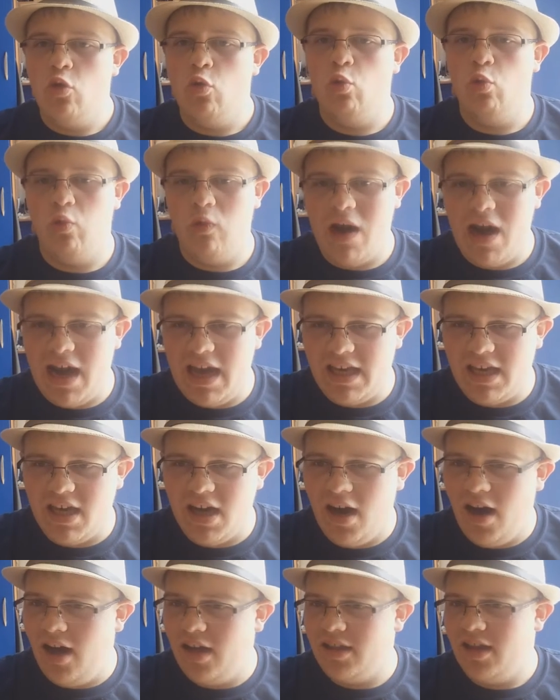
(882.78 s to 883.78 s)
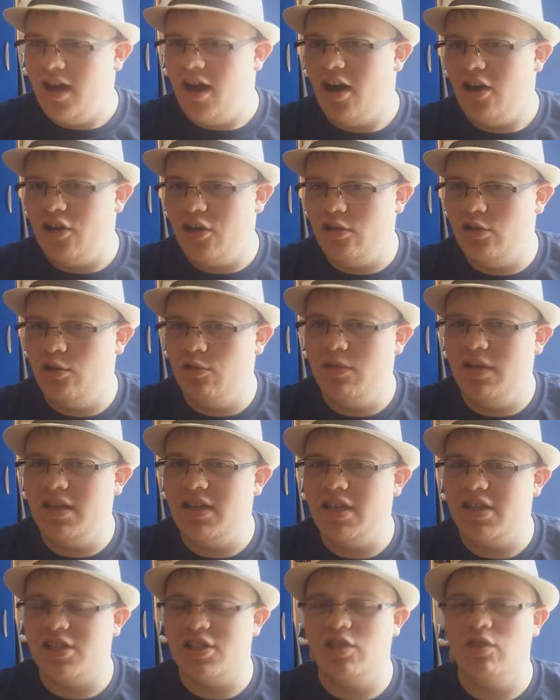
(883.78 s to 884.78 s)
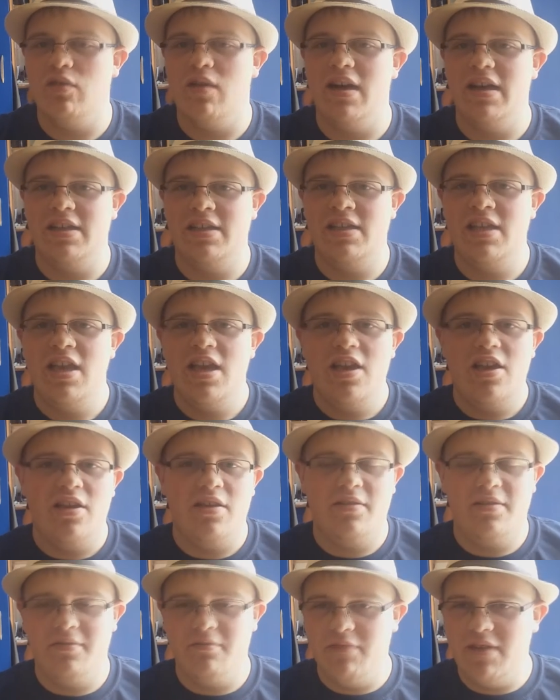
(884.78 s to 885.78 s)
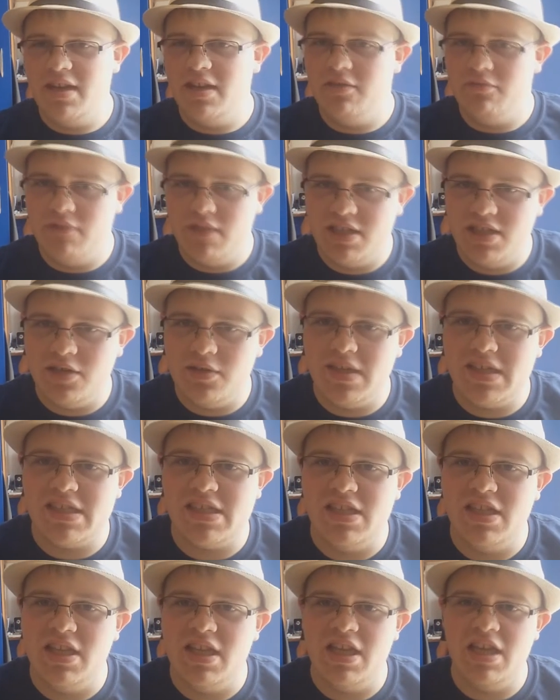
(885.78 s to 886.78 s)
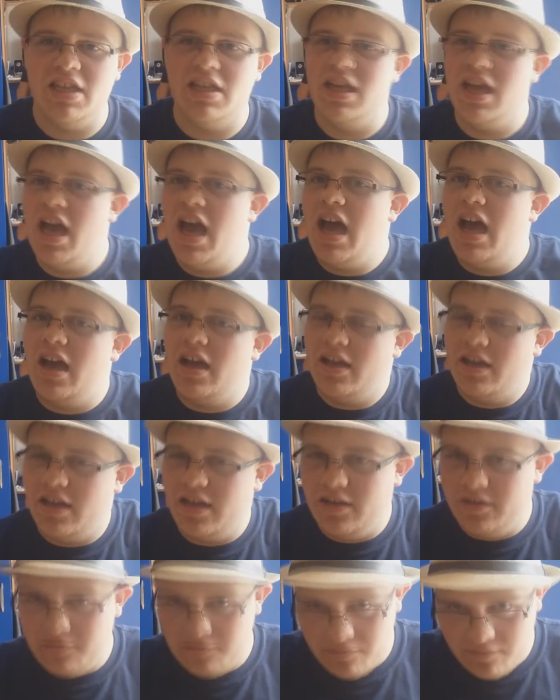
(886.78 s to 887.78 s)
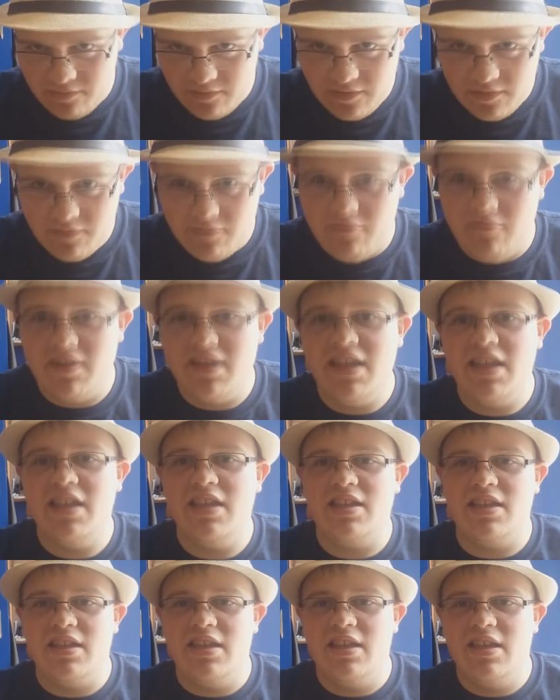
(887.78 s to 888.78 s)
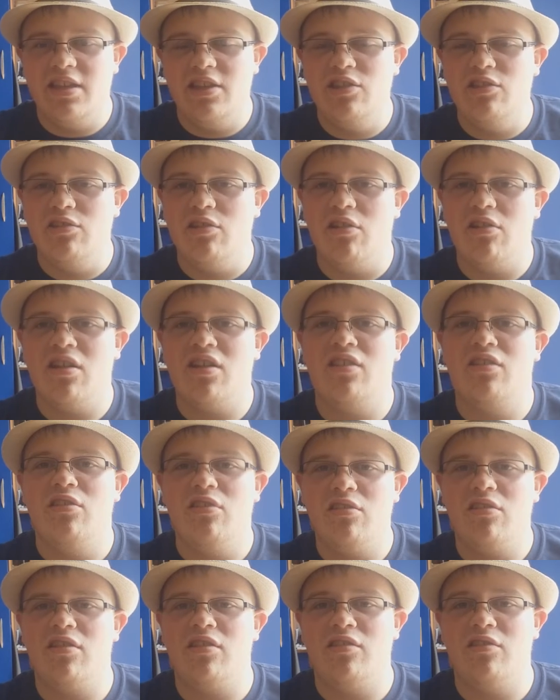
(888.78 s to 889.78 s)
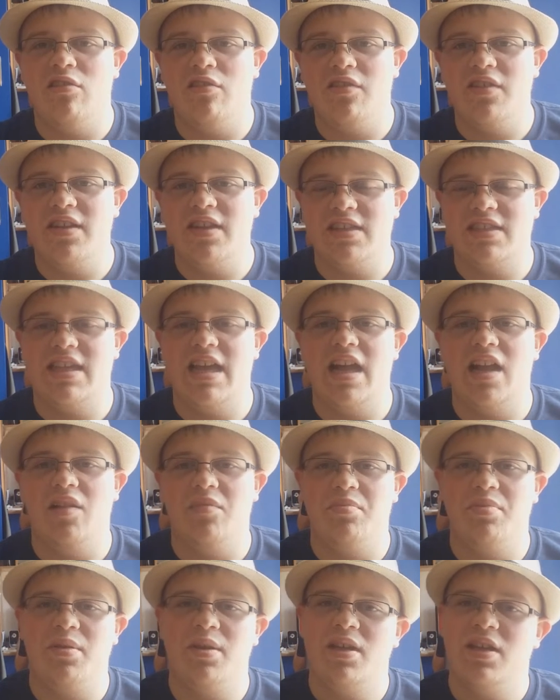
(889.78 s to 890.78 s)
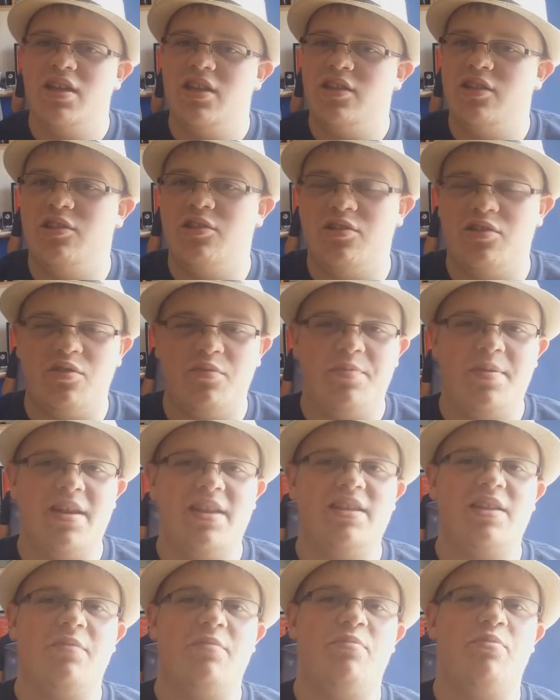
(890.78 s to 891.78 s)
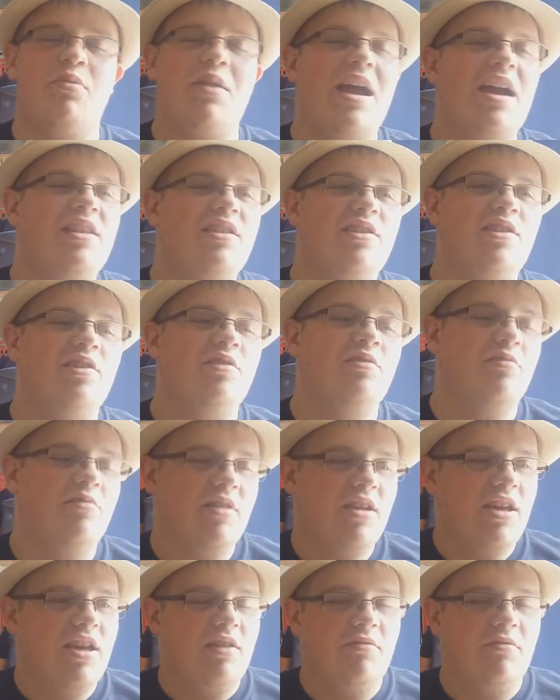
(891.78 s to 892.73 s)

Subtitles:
God are you doing this to us? We seriously need Northern Korea's help to build a brand new,